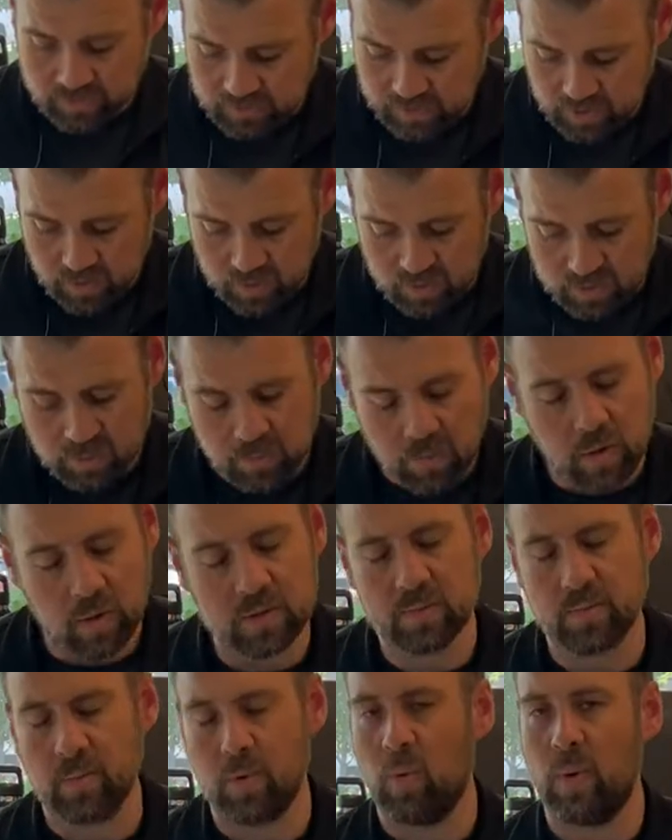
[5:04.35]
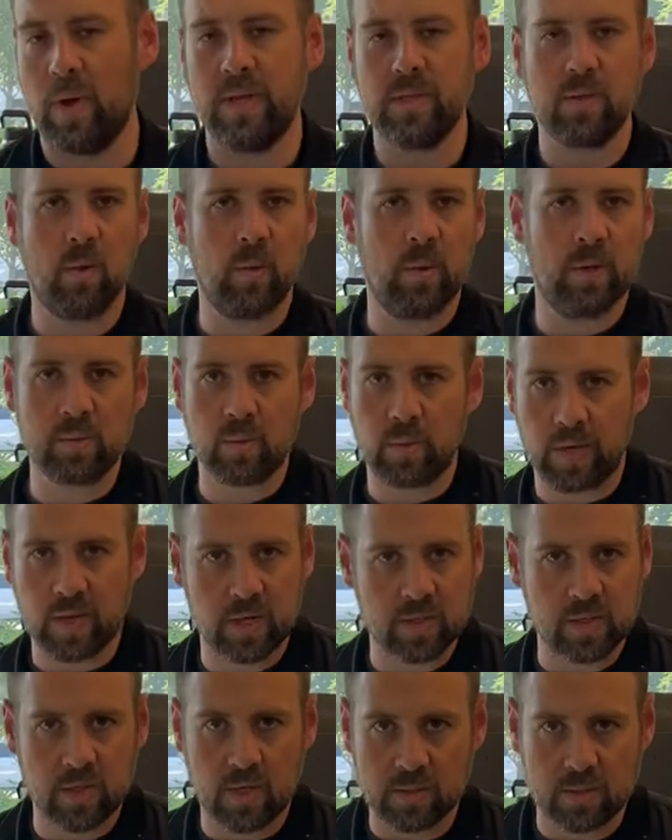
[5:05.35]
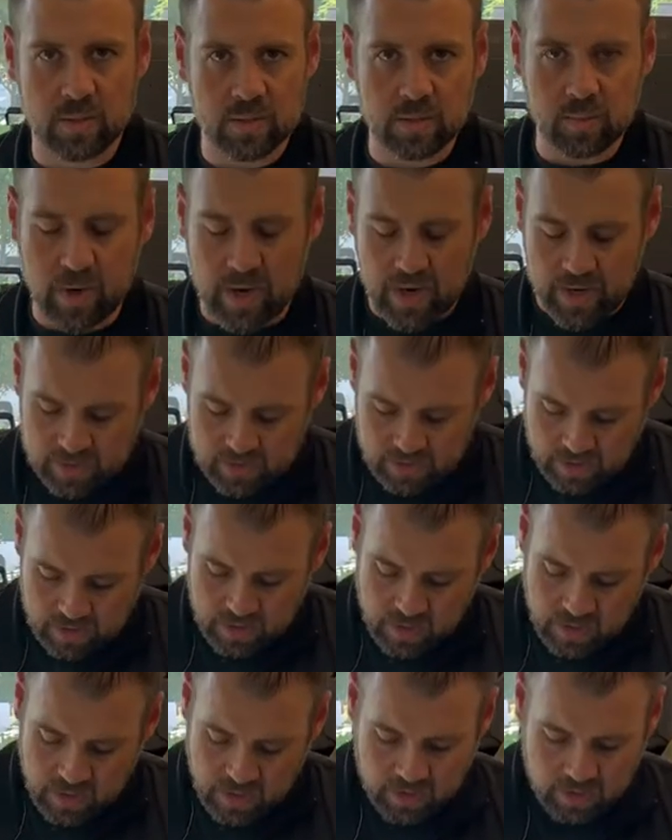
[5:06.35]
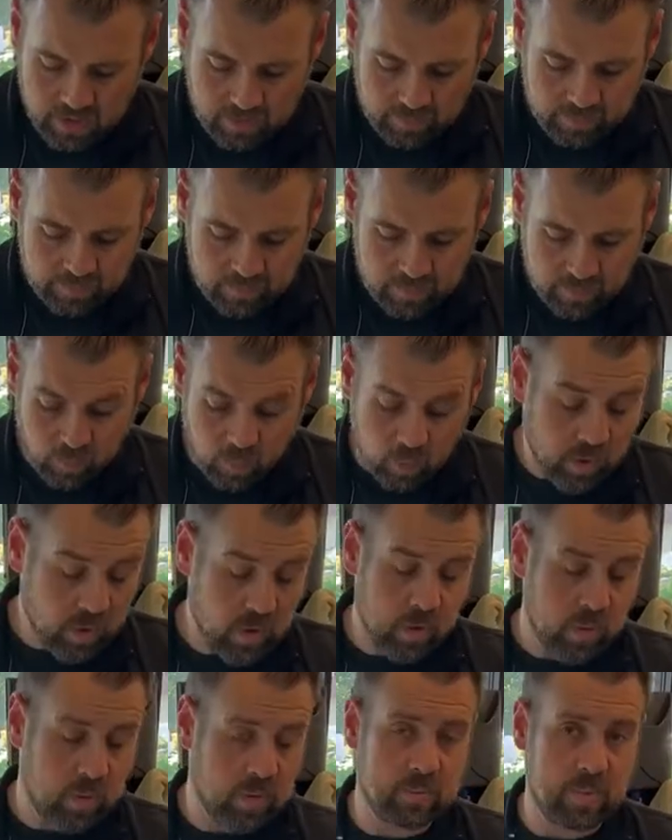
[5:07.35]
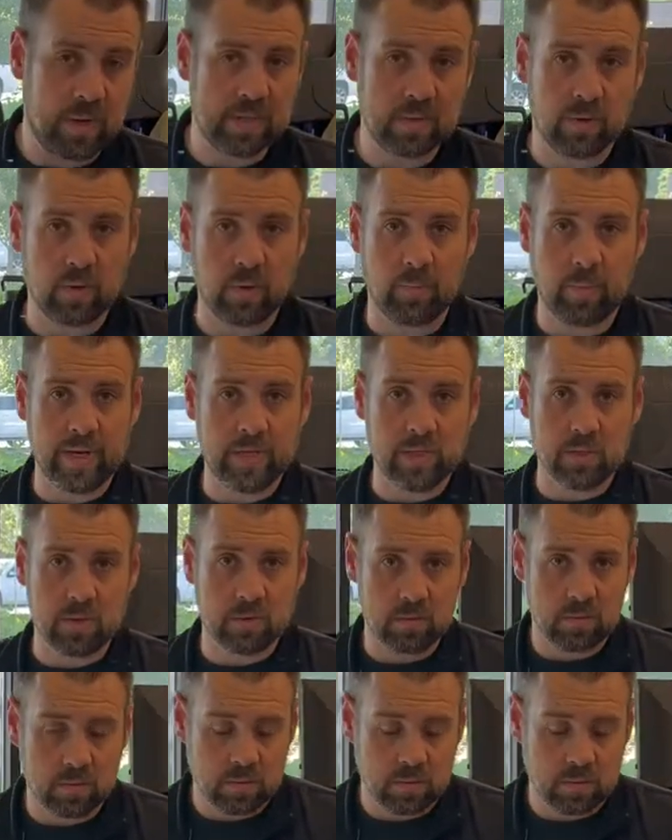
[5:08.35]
the videos multiple ways always we can adjust the spine. Um, we're going to do what's best for the patient,